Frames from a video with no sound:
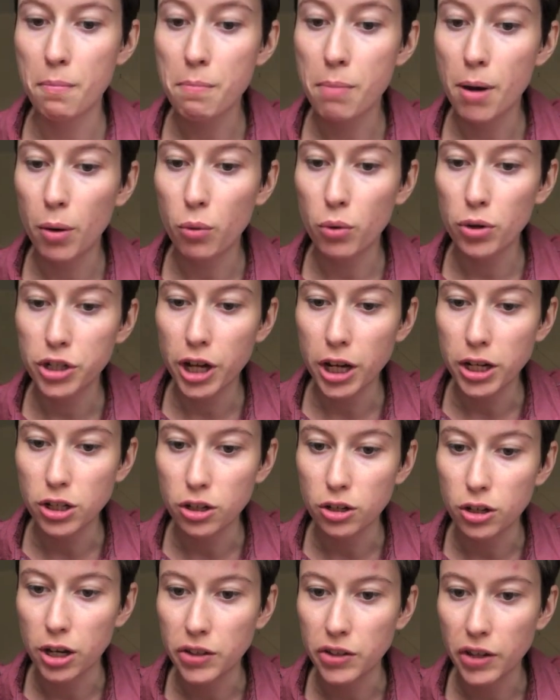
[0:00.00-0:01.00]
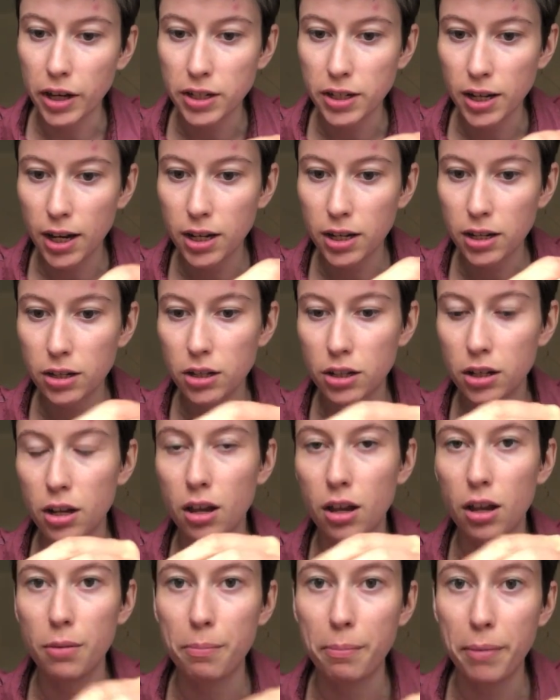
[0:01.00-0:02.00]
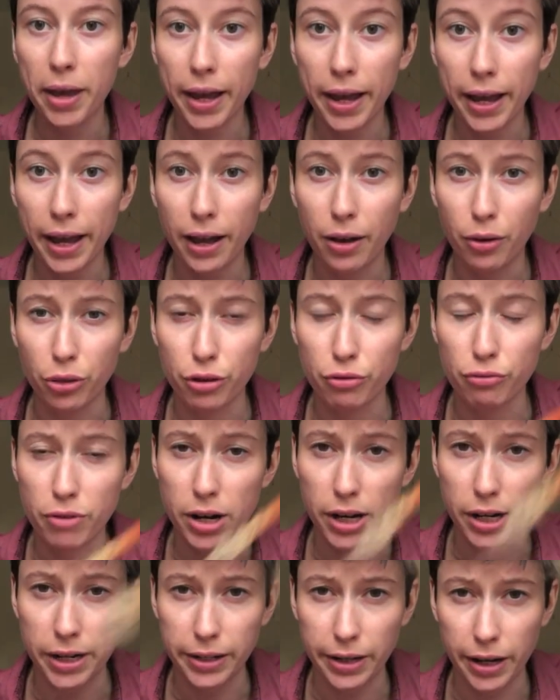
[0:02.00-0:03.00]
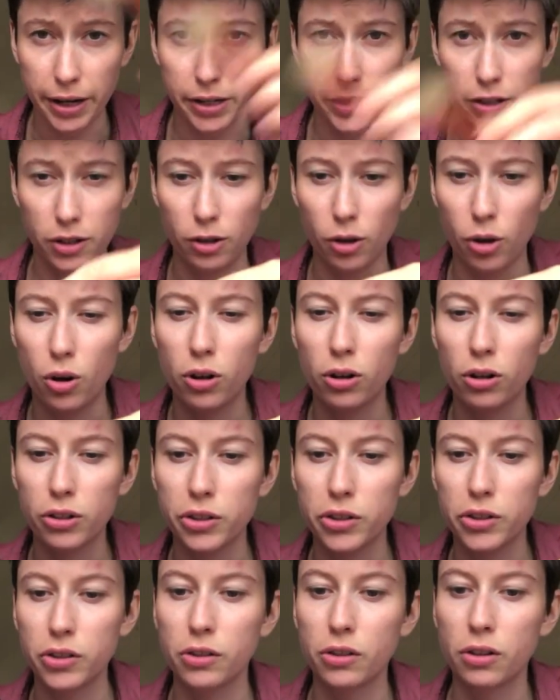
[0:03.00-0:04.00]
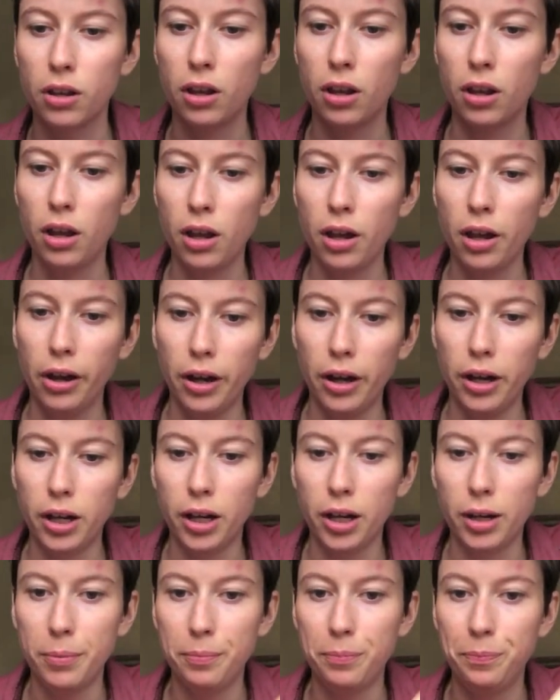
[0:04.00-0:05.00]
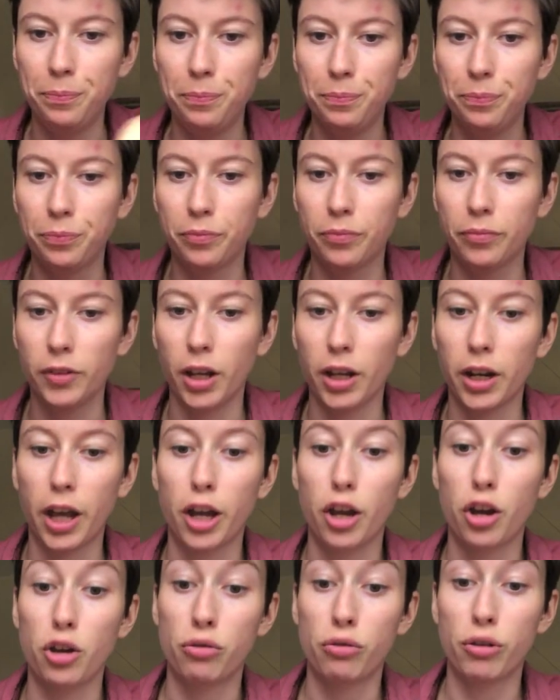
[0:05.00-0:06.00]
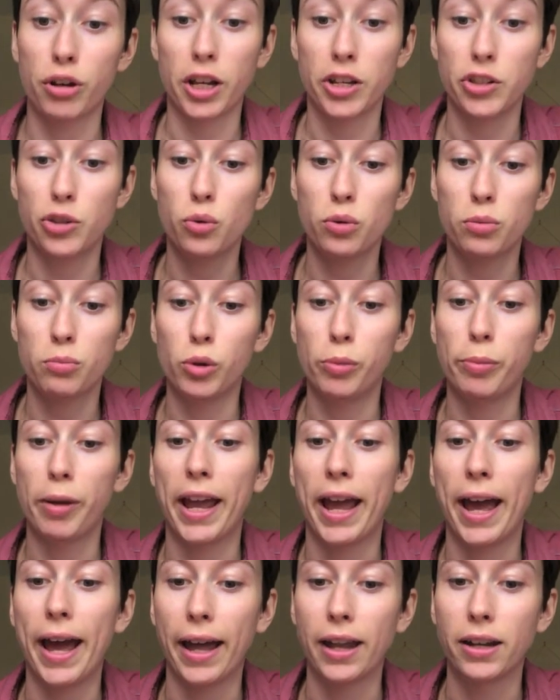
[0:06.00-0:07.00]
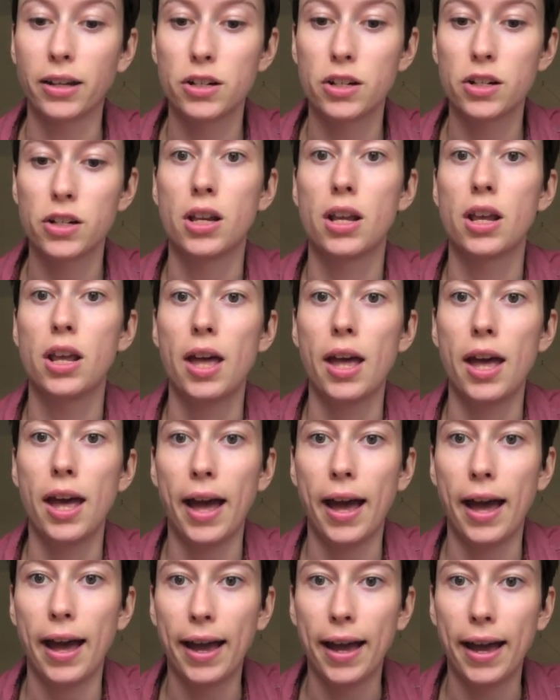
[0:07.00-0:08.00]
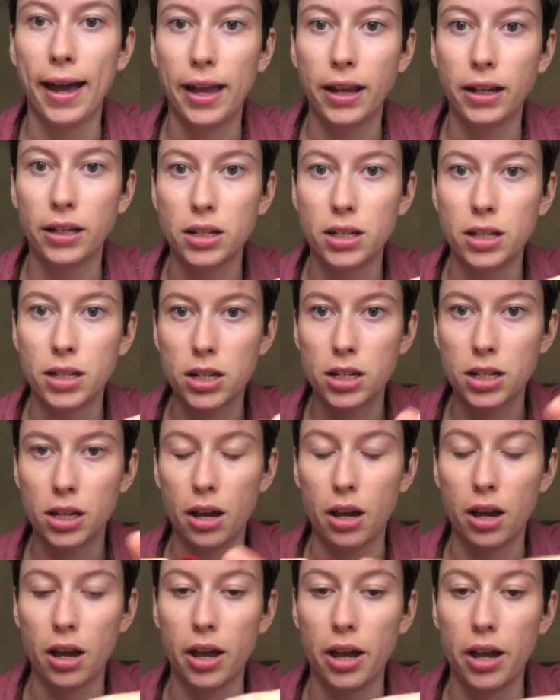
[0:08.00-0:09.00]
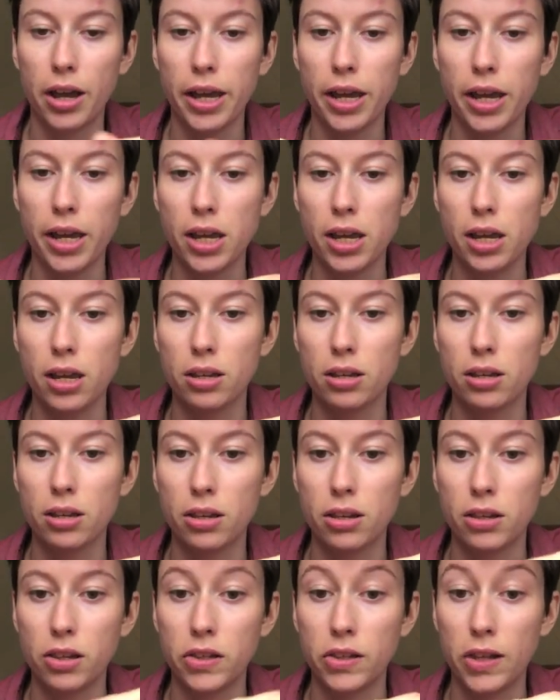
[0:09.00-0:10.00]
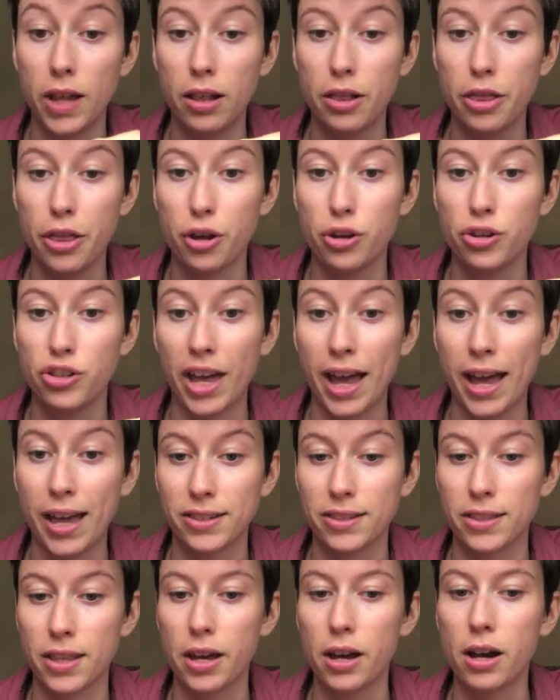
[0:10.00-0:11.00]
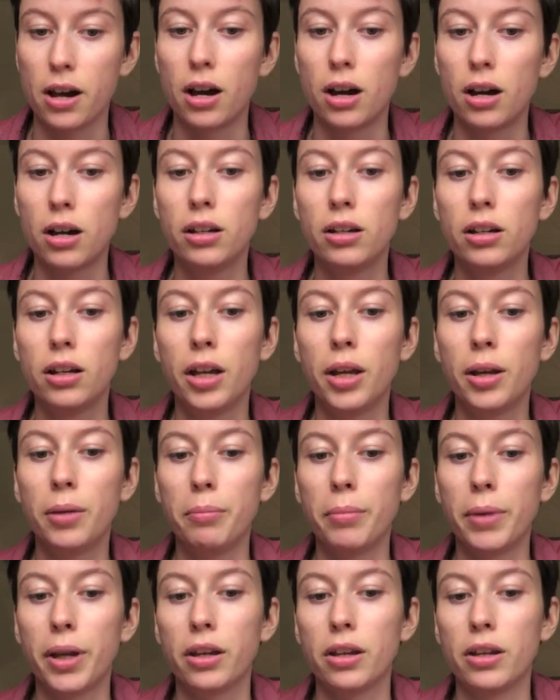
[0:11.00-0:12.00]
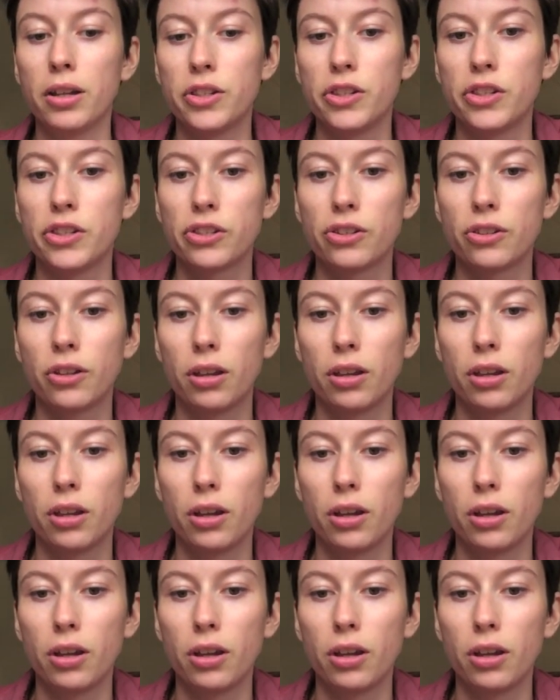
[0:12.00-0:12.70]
But what I do is I tend to pick out the really nice locks, and I go through and I sort them all by hand, and I sell those as they are, because